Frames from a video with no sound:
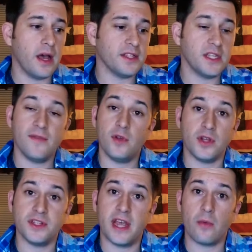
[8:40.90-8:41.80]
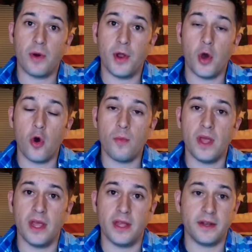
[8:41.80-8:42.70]
See if you can take one home
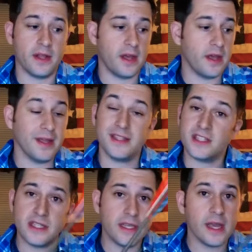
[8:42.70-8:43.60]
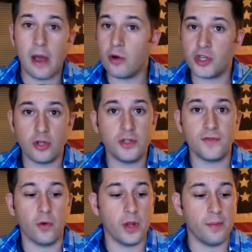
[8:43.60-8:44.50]
and see how it shoots
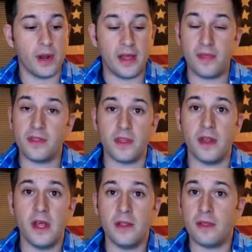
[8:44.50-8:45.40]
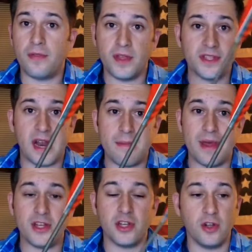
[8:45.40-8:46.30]
for you. But I think that the things that I
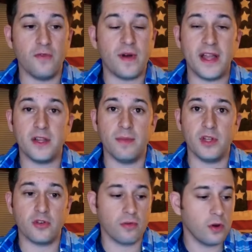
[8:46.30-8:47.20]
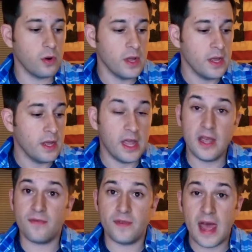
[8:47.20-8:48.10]
mentioned you'll find to be true.
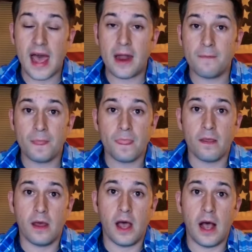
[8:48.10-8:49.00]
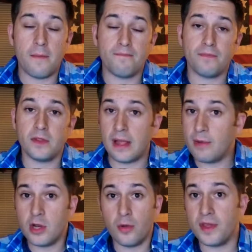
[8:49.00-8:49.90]
If not, let
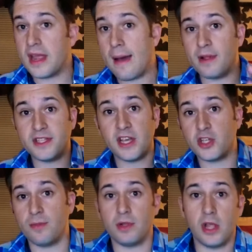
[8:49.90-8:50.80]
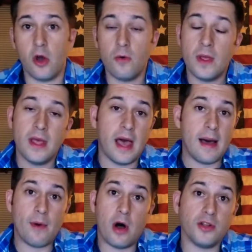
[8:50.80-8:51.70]
me know in the comment section below.
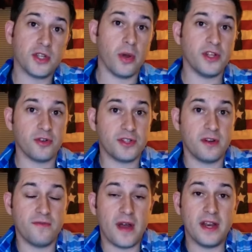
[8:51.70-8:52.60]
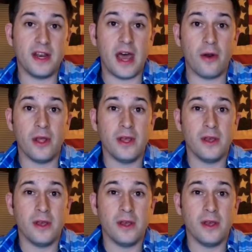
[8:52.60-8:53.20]
I'm also interested in finding out